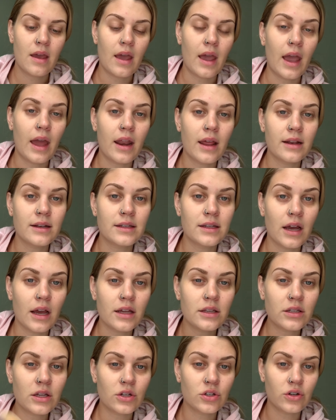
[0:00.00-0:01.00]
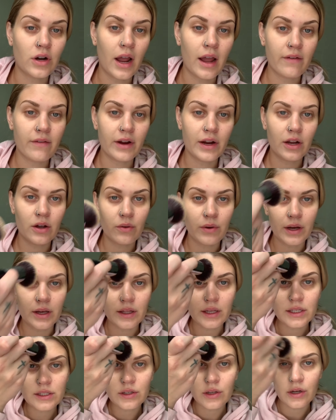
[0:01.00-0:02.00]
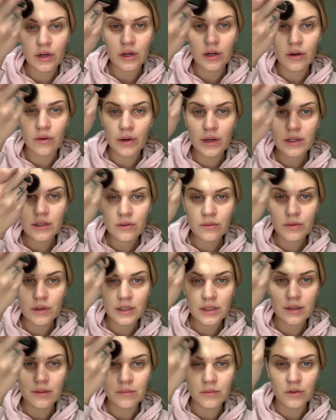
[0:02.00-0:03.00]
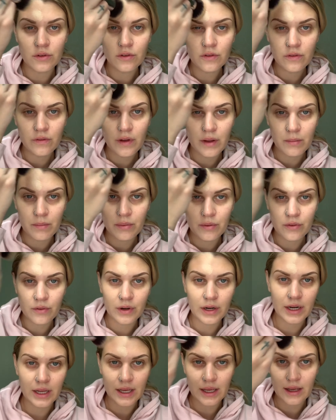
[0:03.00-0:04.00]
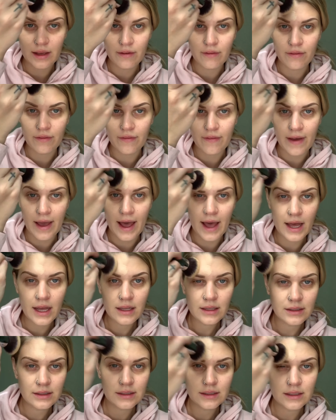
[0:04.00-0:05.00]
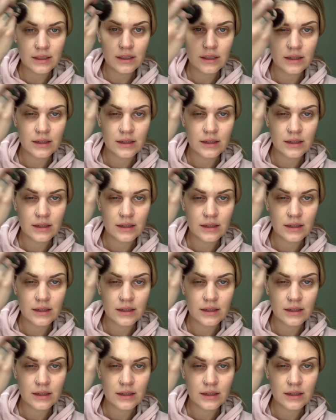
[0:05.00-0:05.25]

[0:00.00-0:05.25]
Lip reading: And it does dry very quickly, so you're going to want to move pretty fast